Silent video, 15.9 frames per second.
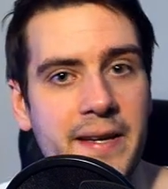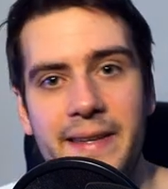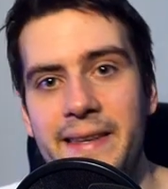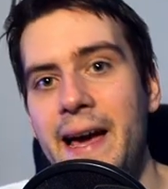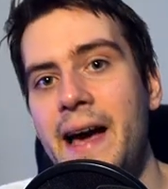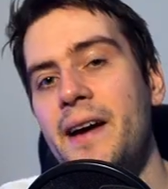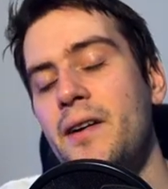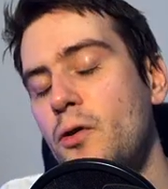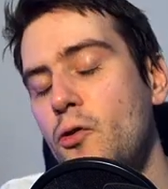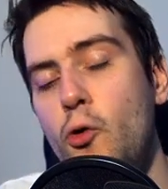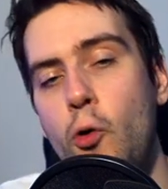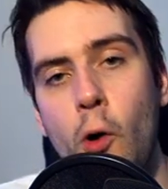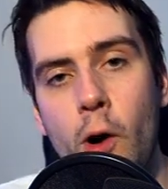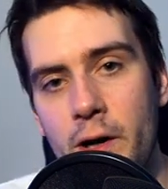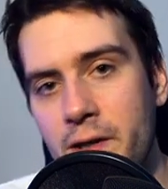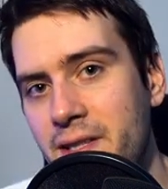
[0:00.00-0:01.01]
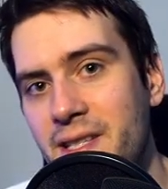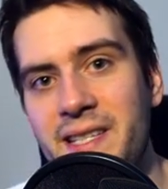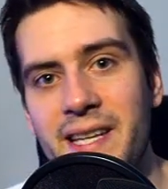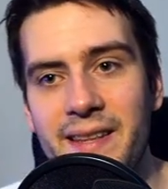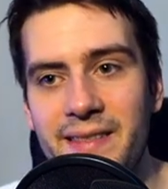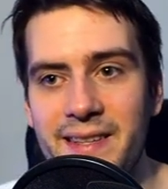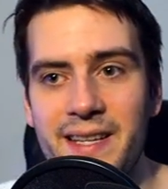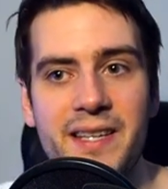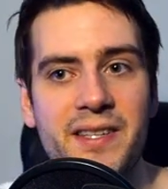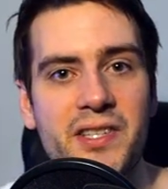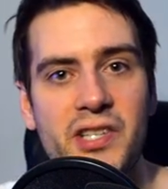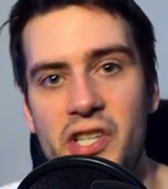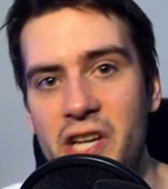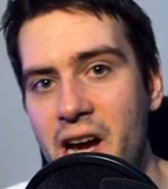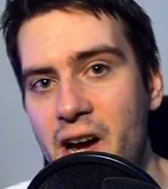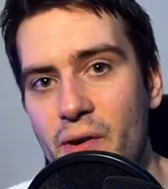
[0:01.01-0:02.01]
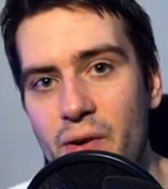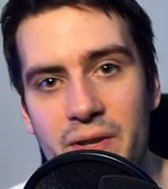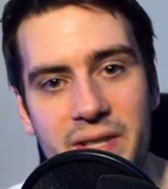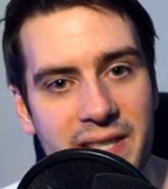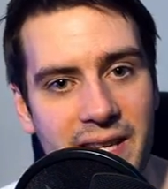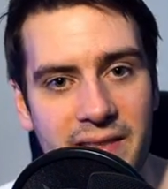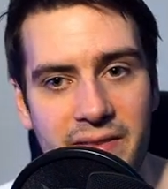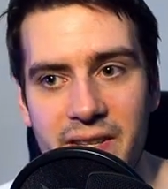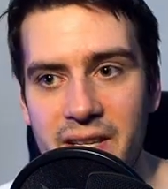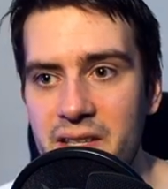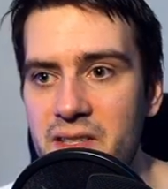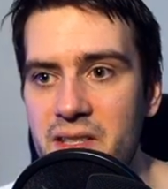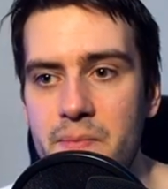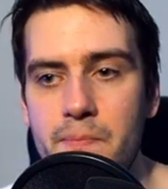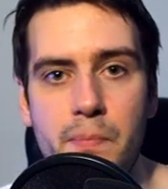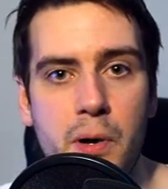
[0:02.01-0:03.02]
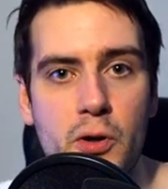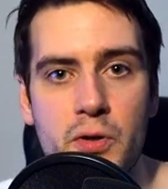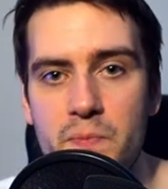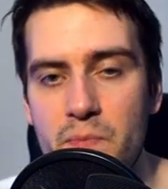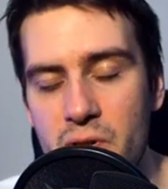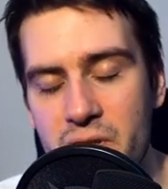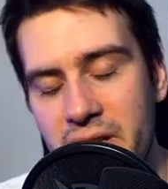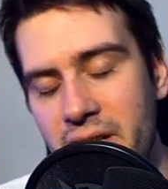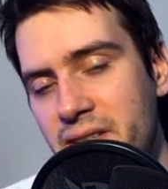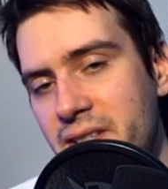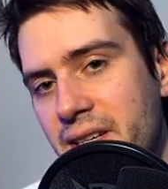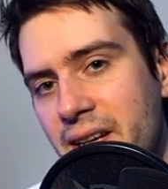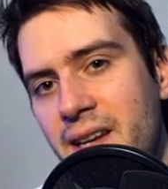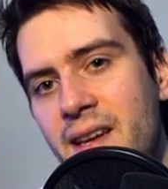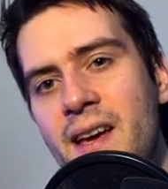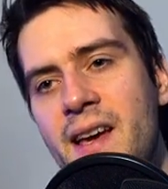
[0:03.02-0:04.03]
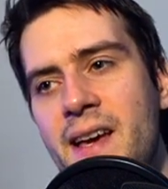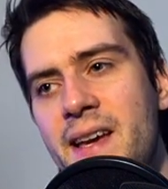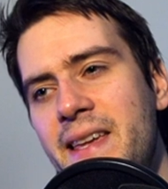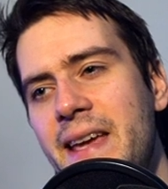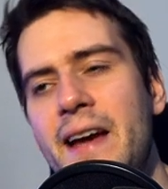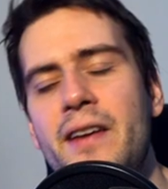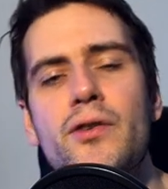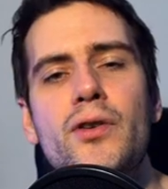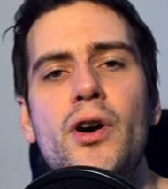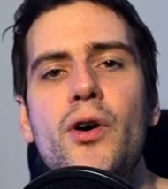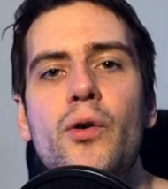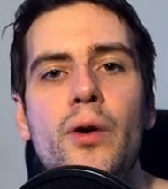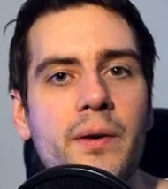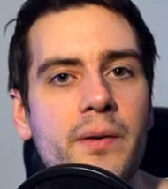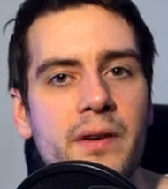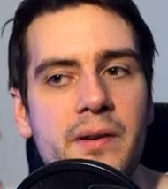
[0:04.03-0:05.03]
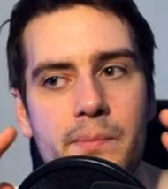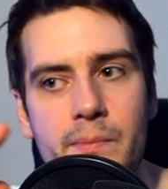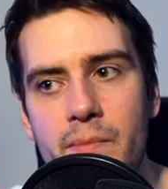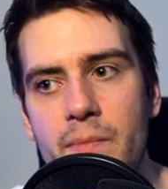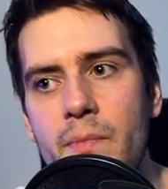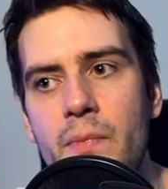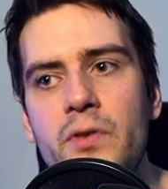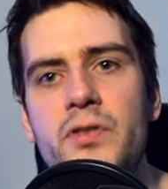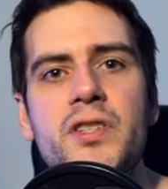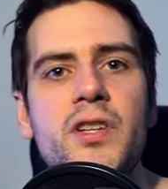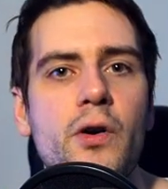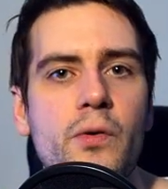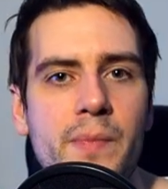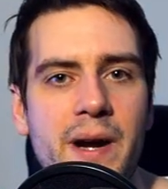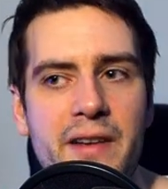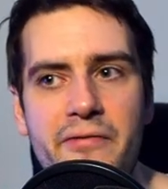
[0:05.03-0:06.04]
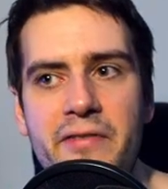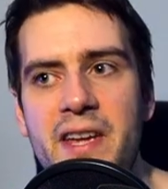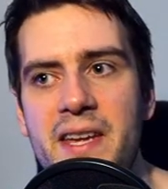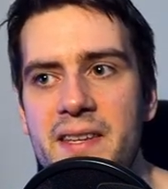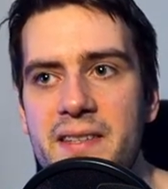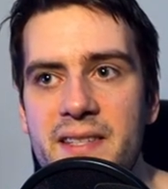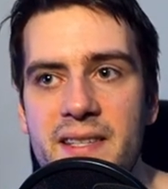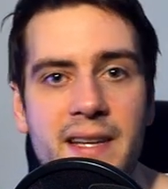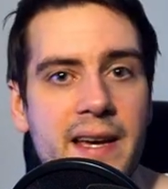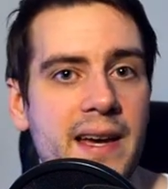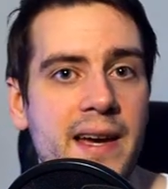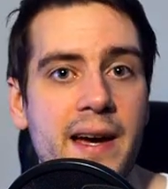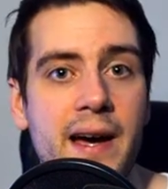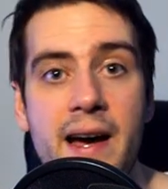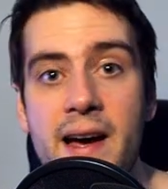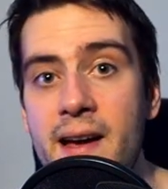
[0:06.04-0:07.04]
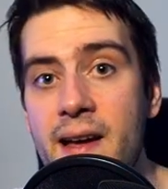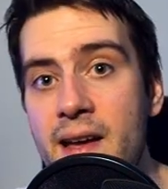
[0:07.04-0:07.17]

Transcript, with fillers: yeah, quality settings, shadow settings, post-processing, yeah, you know, uh, so many things, uh,